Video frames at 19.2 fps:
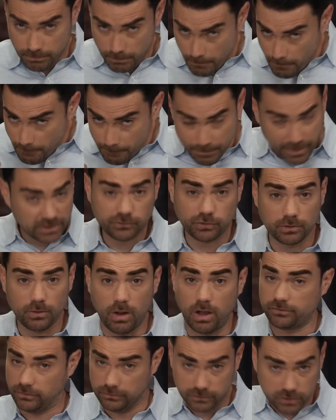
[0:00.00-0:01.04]
bunch of
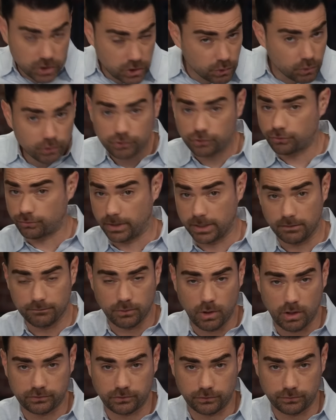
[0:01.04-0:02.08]
losses, huge string of
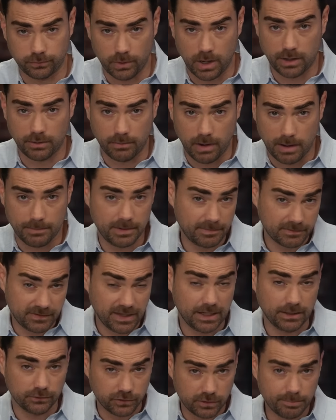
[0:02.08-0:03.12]
losses for Ronna Romney
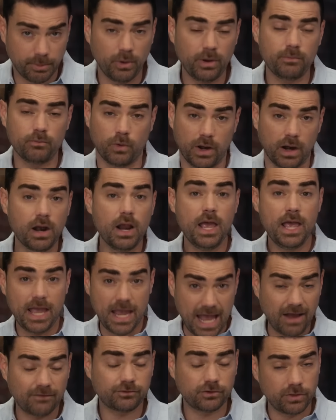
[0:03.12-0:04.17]
McDaniel to the point where
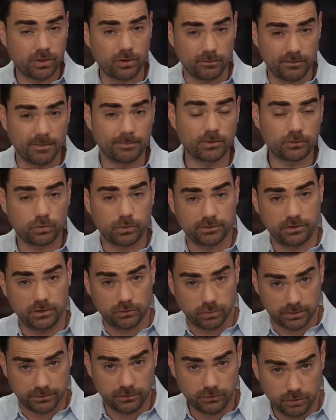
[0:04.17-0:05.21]
after the November
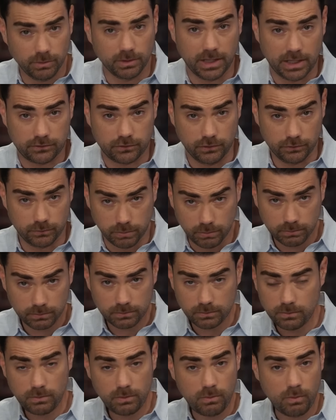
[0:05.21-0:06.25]
2022 elections,
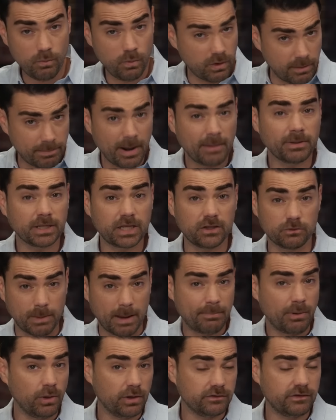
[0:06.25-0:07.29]
where Republicans
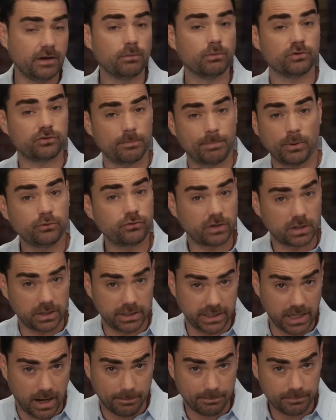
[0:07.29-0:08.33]
by polling data were supposed to
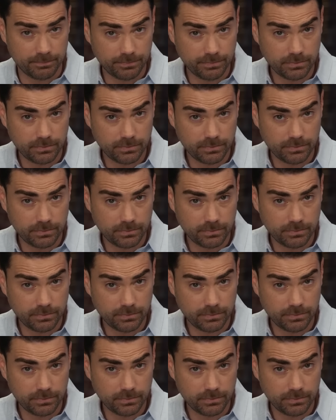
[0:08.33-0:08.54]
clean up,